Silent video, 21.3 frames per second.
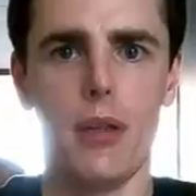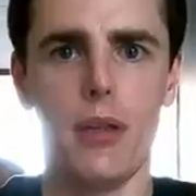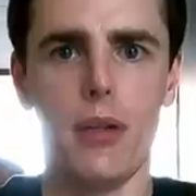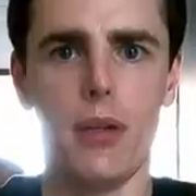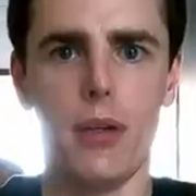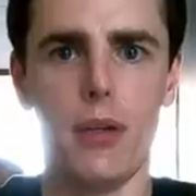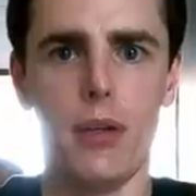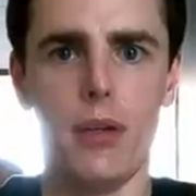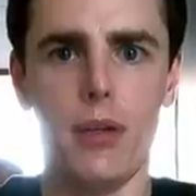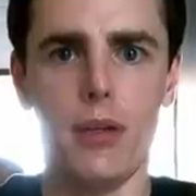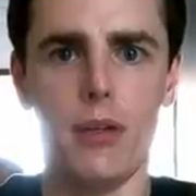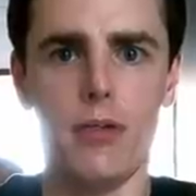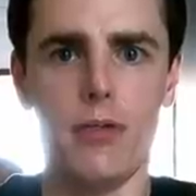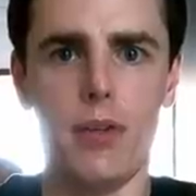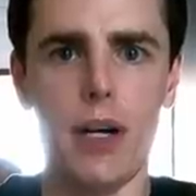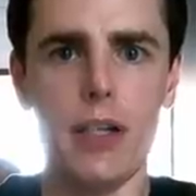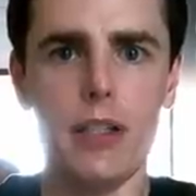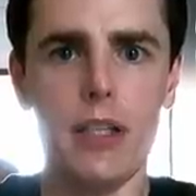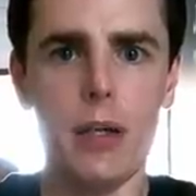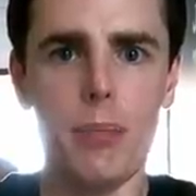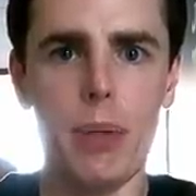The
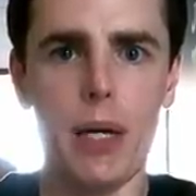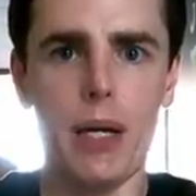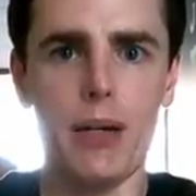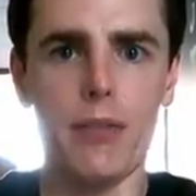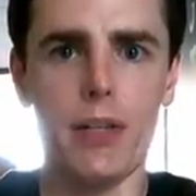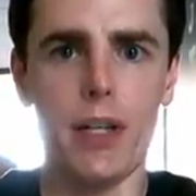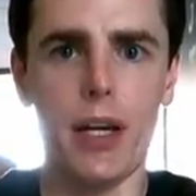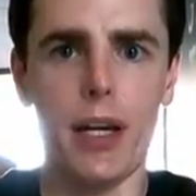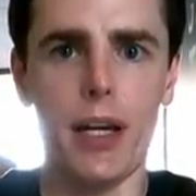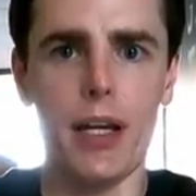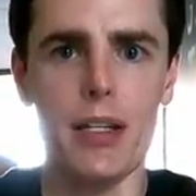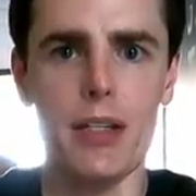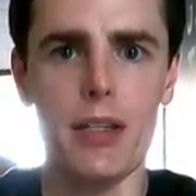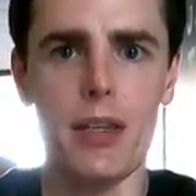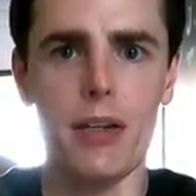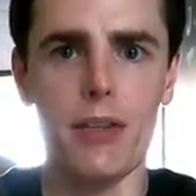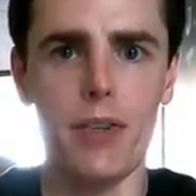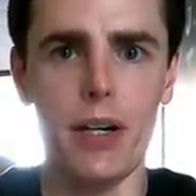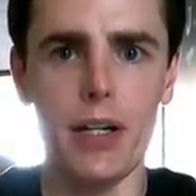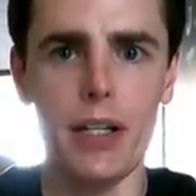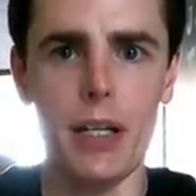Vada Pav, guys,
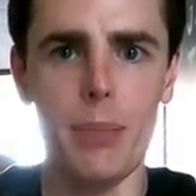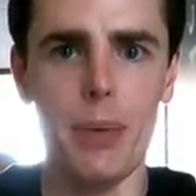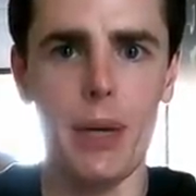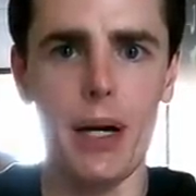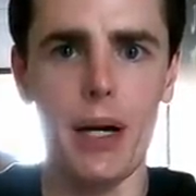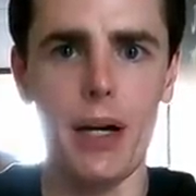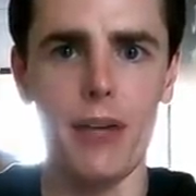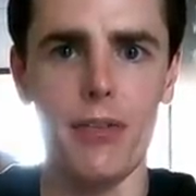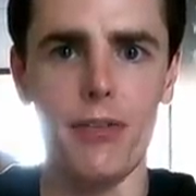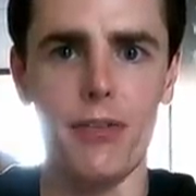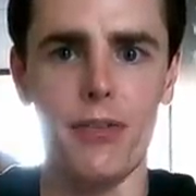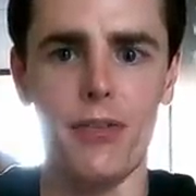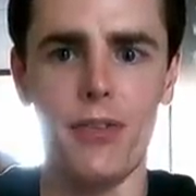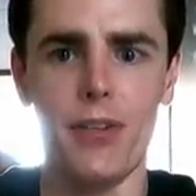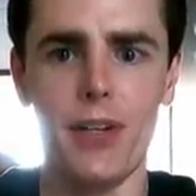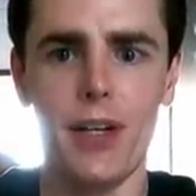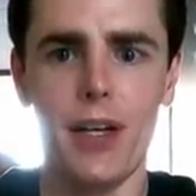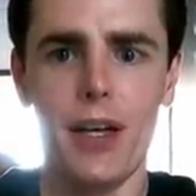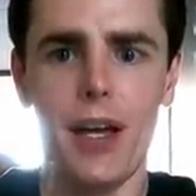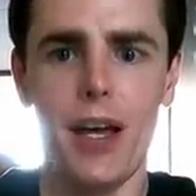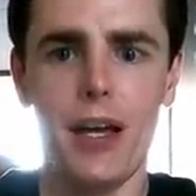the Vada Pav.
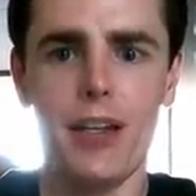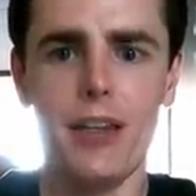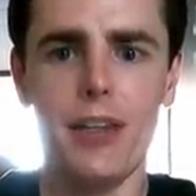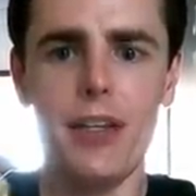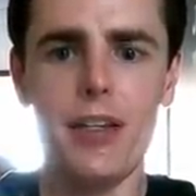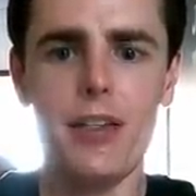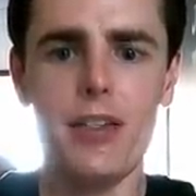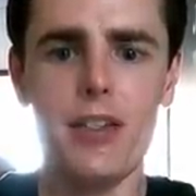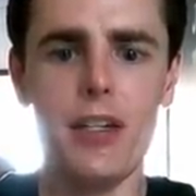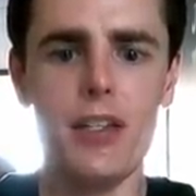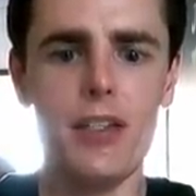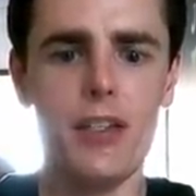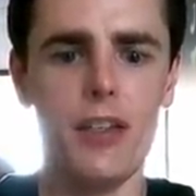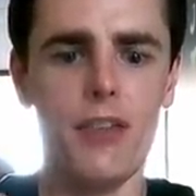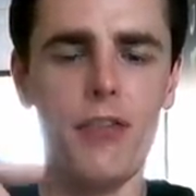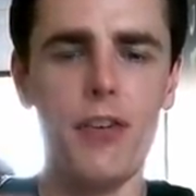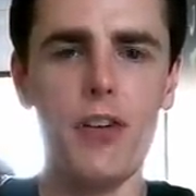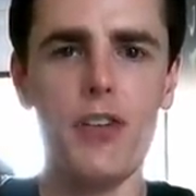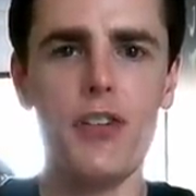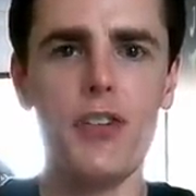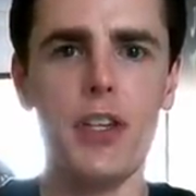And this is the
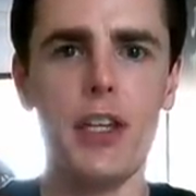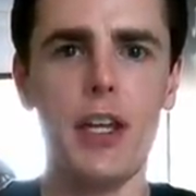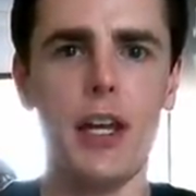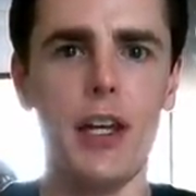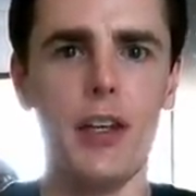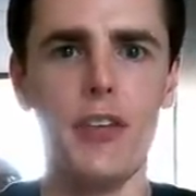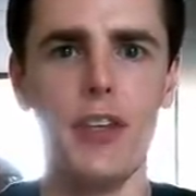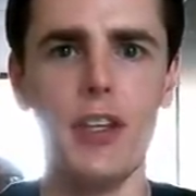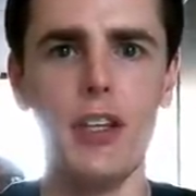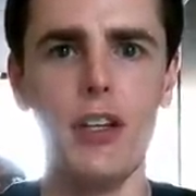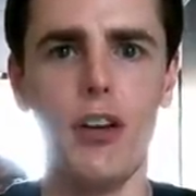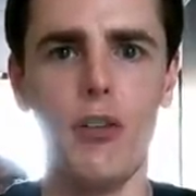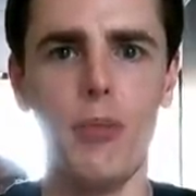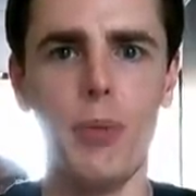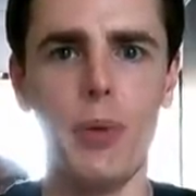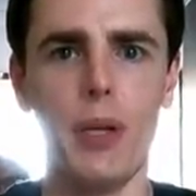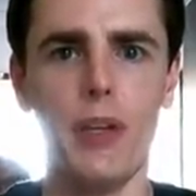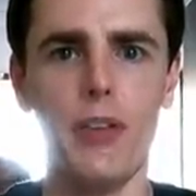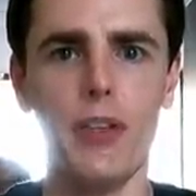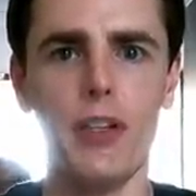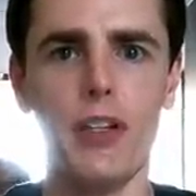first thing I think of
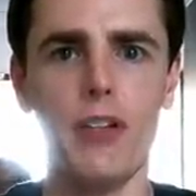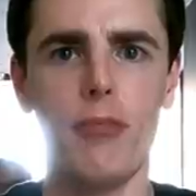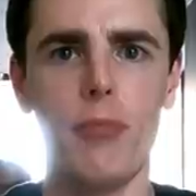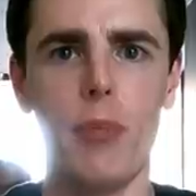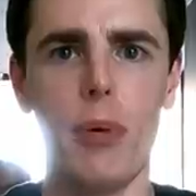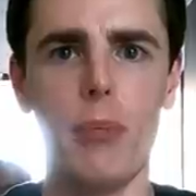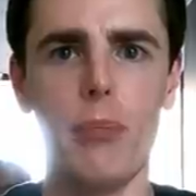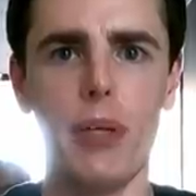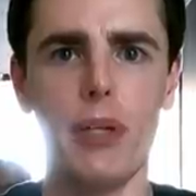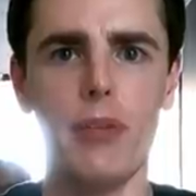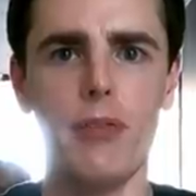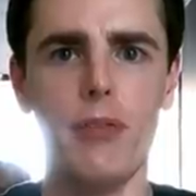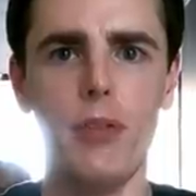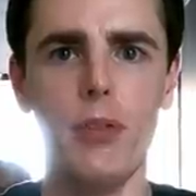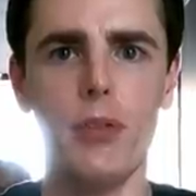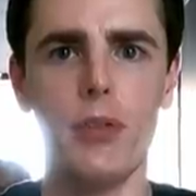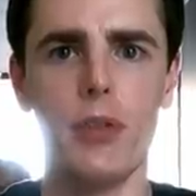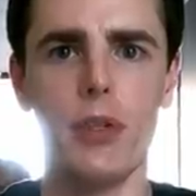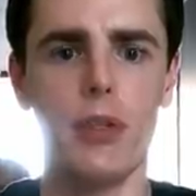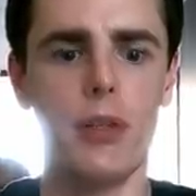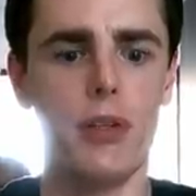when I think of Mumbai
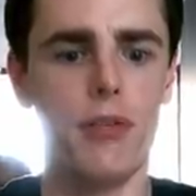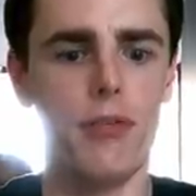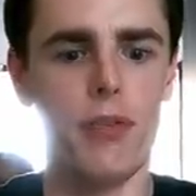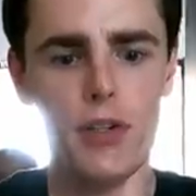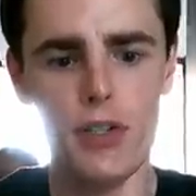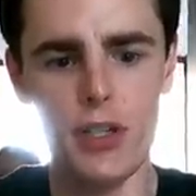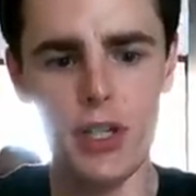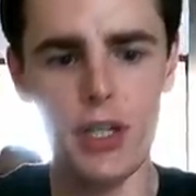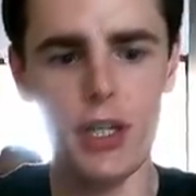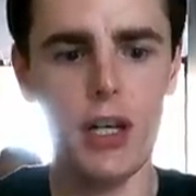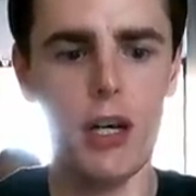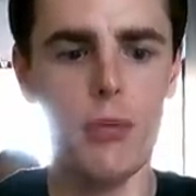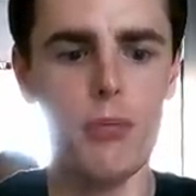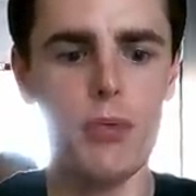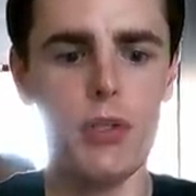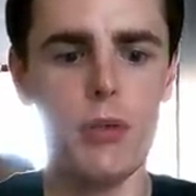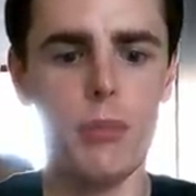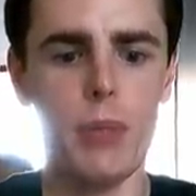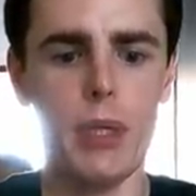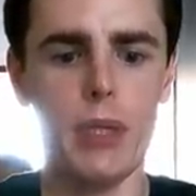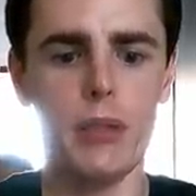food. The first thing that
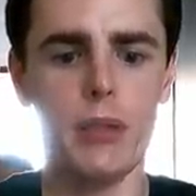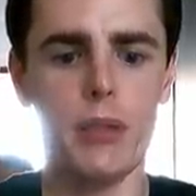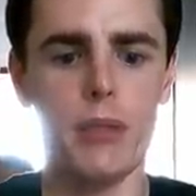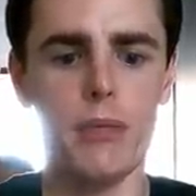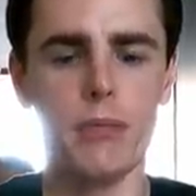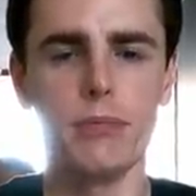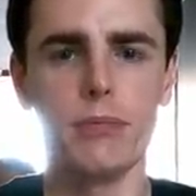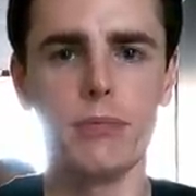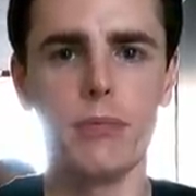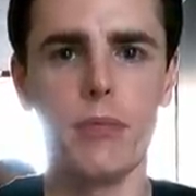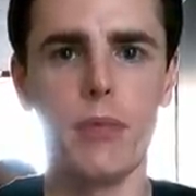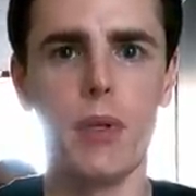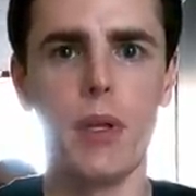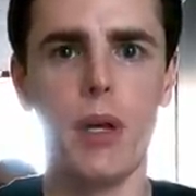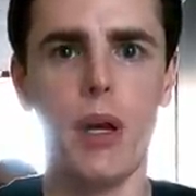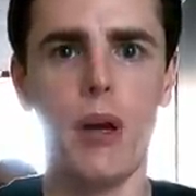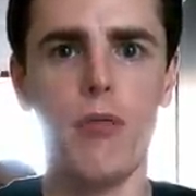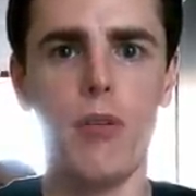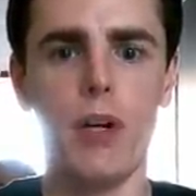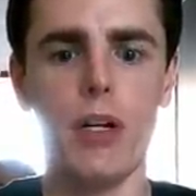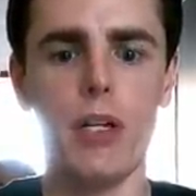comes to mind,
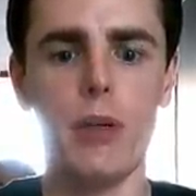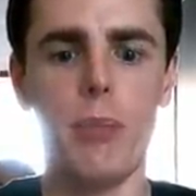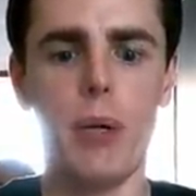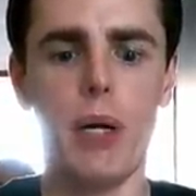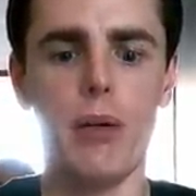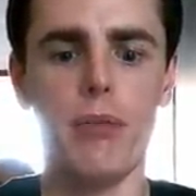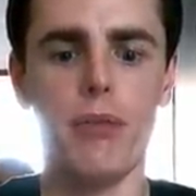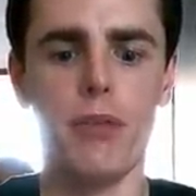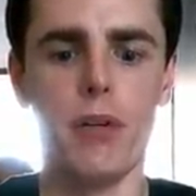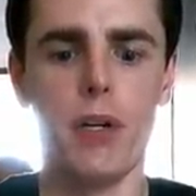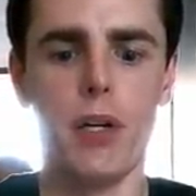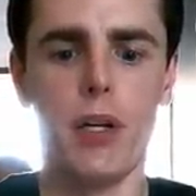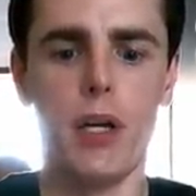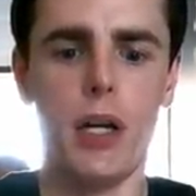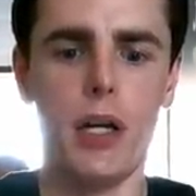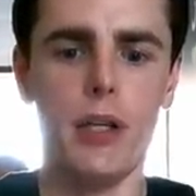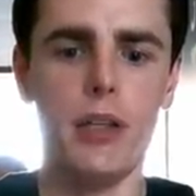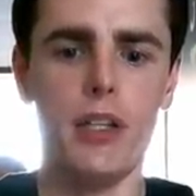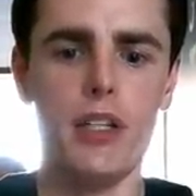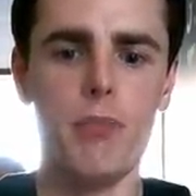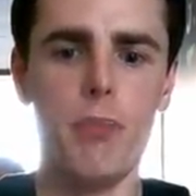Vada Pav.
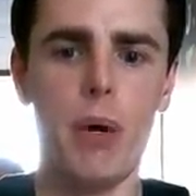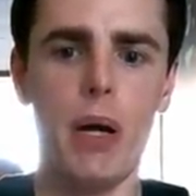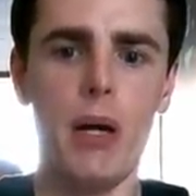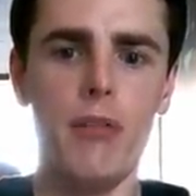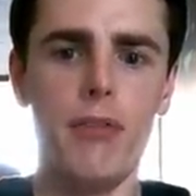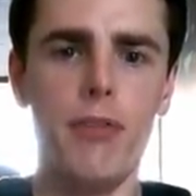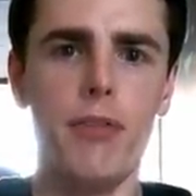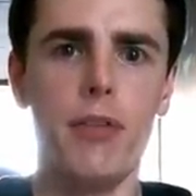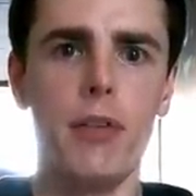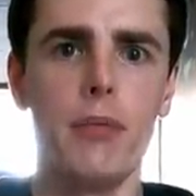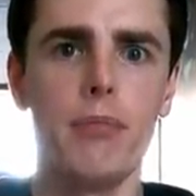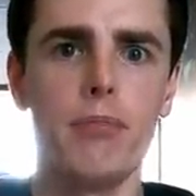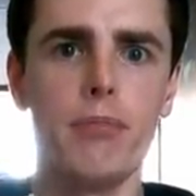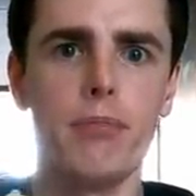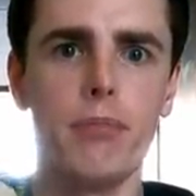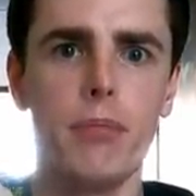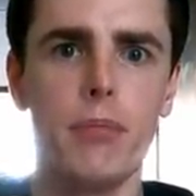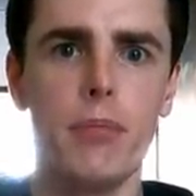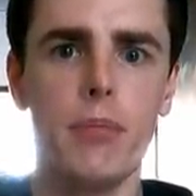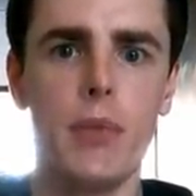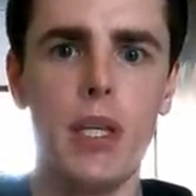And this pav,
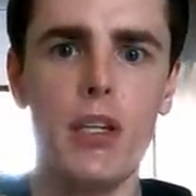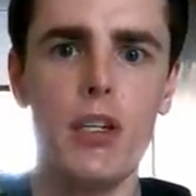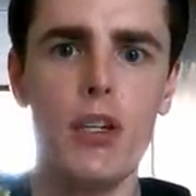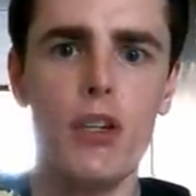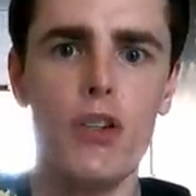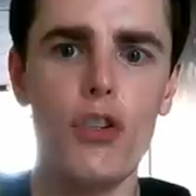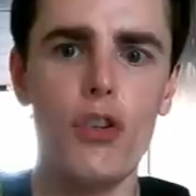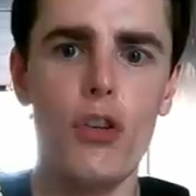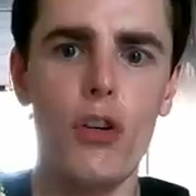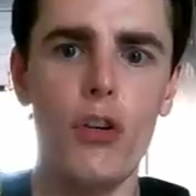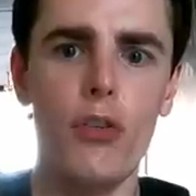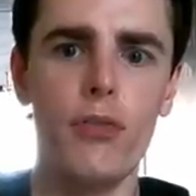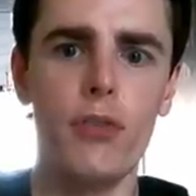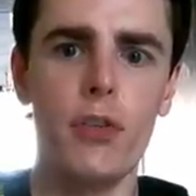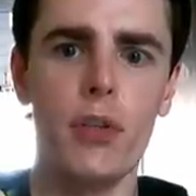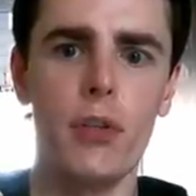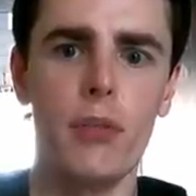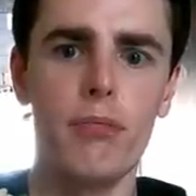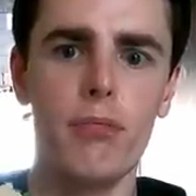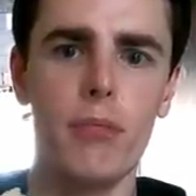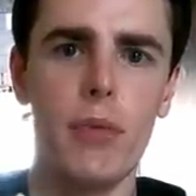nice and
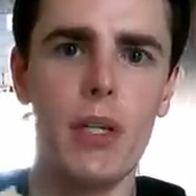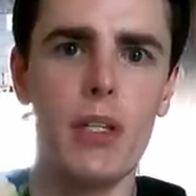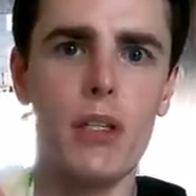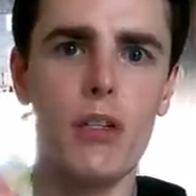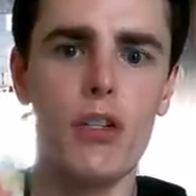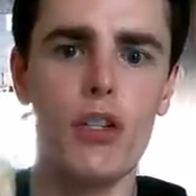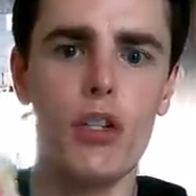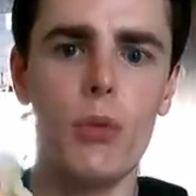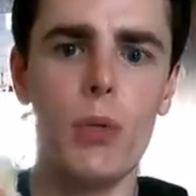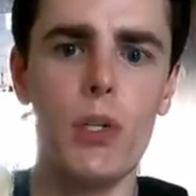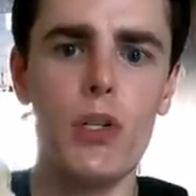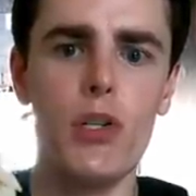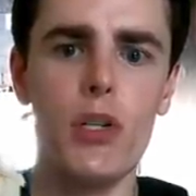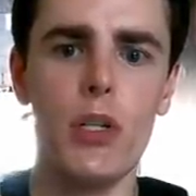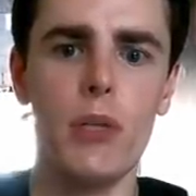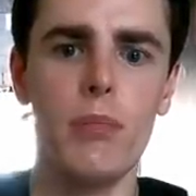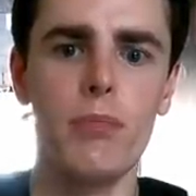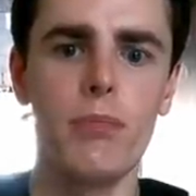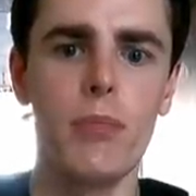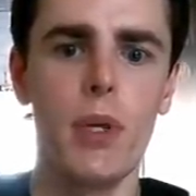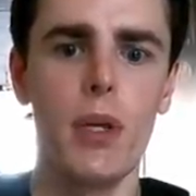soft, nice and
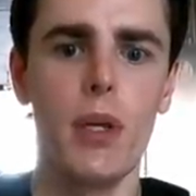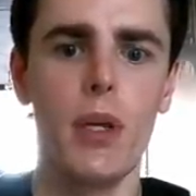squishy.